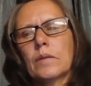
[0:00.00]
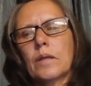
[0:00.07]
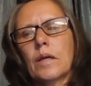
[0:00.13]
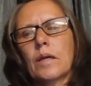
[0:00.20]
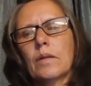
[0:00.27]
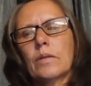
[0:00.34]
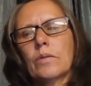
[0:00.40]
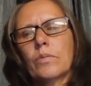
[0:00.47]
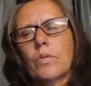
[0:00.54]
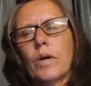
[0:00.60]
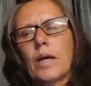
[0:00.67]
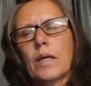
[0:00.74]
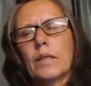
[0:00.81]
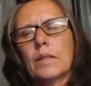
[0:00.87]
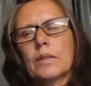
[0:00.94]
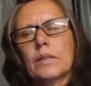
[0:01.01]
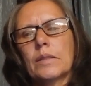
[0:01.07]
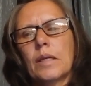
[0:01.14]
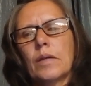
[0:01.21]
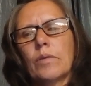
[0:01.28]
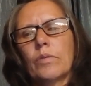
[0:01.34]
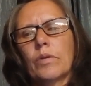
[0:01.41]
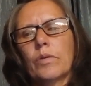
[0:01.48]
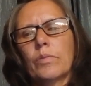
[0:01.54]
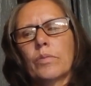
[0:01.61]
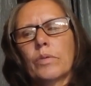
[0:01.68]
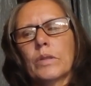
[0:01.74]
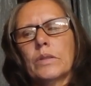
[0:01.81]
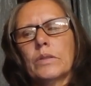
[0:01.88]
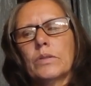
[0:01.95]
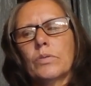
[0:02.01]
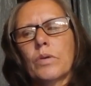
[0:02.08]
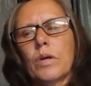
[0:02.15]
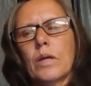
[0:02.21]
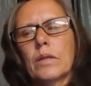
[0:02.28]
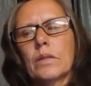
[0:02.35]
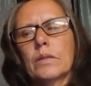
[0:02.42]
Otherwise, they will redraw.